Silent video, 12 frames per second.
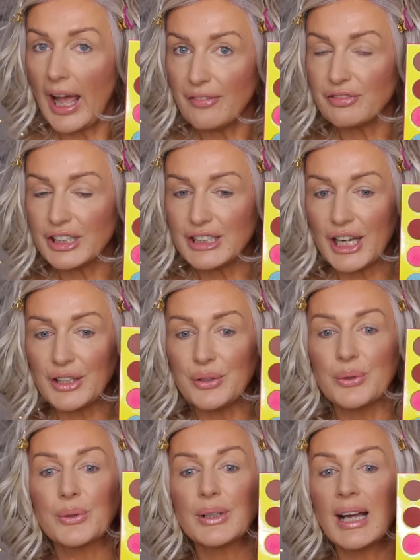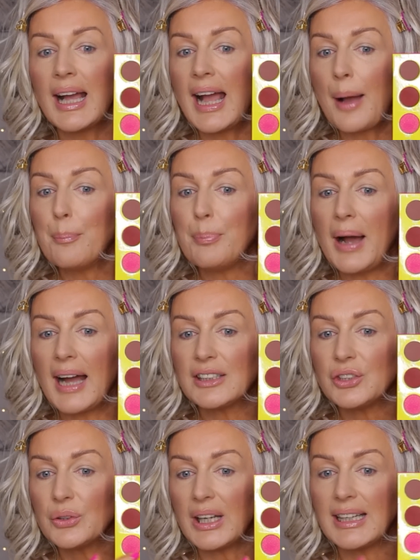everyday look,
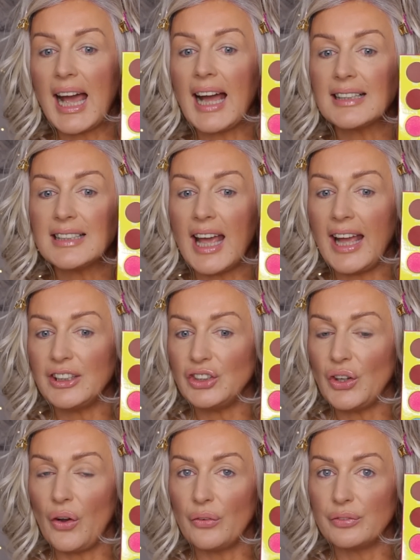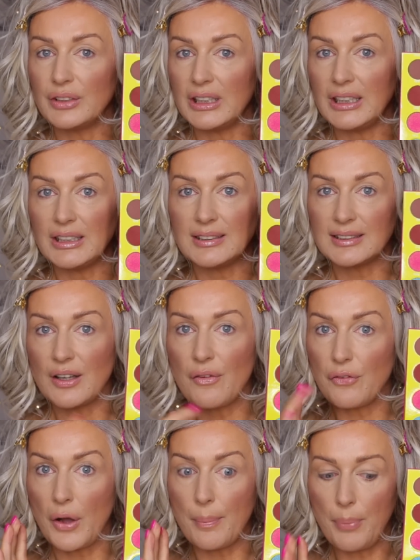but you can add any of these
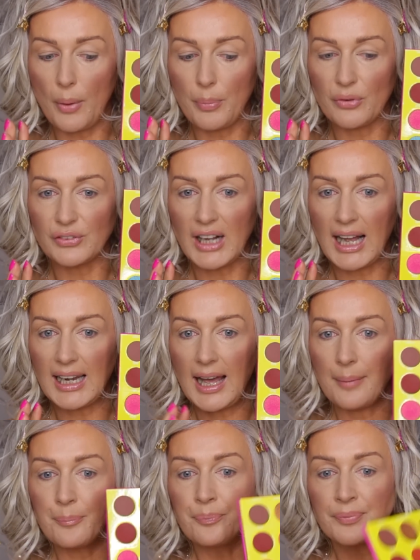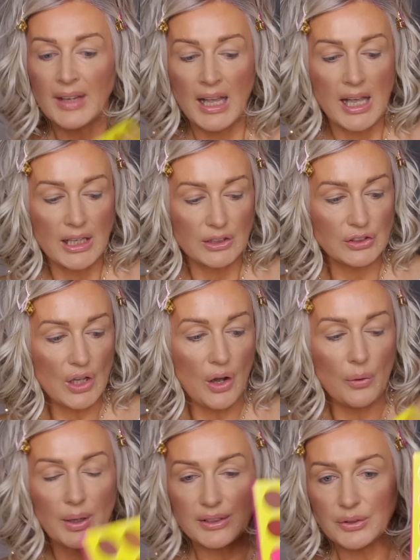for a pop of color.
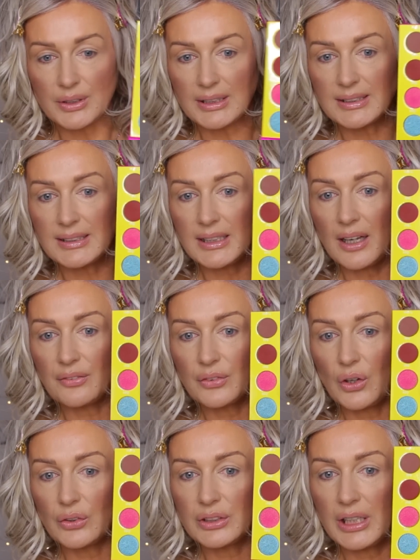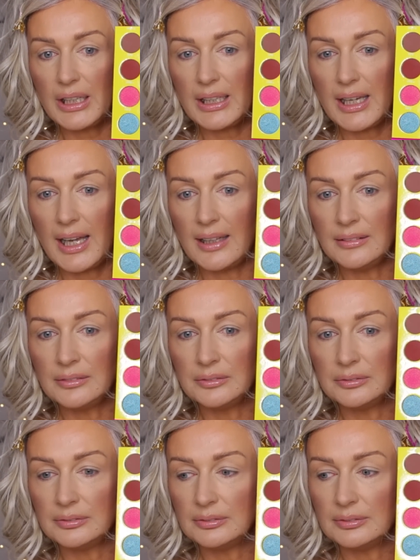So as you can see, I've got here
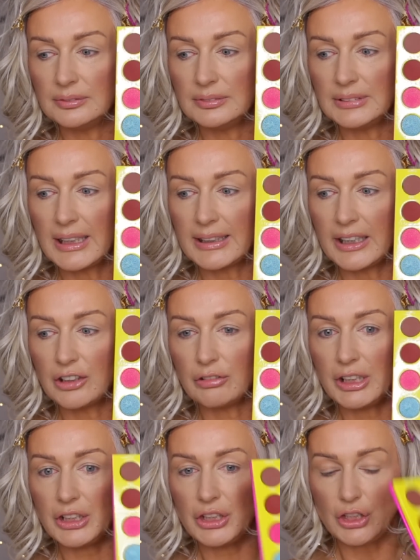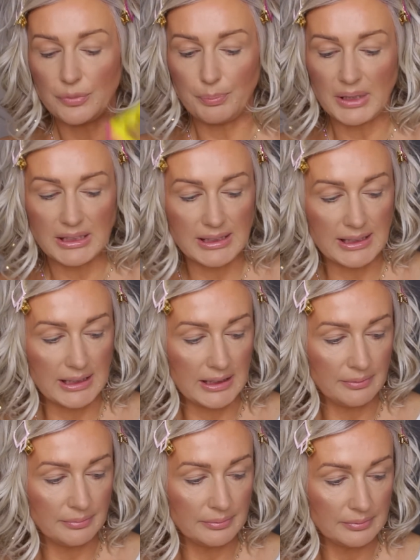like a greenish minty